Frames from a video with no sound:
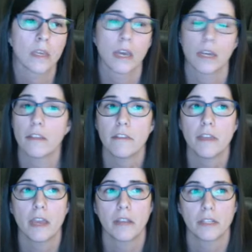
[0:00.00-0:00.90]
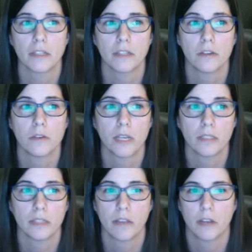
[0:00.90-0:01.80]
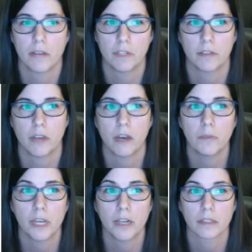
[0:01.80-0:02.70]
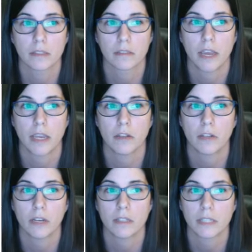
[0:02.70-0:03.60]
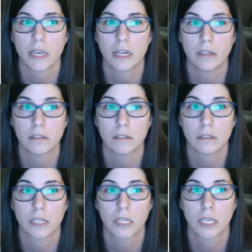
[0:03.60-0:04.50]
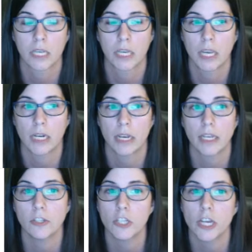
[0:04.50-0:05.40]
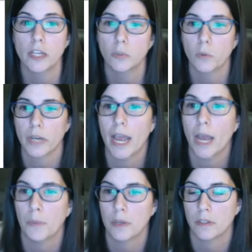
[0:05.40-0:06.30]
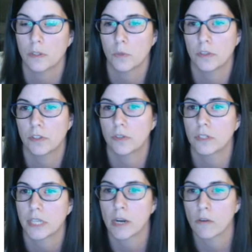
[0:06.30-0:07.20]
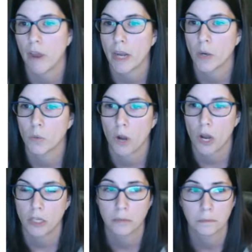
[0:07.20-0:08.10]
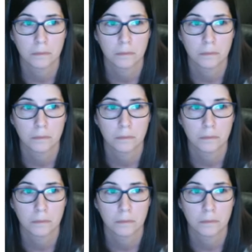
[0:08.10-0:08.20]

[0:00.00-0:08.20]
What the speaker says: Another thing I like to do is now that I've done the objects, I can click on settings And I can change what happens when the students get it right or wrong.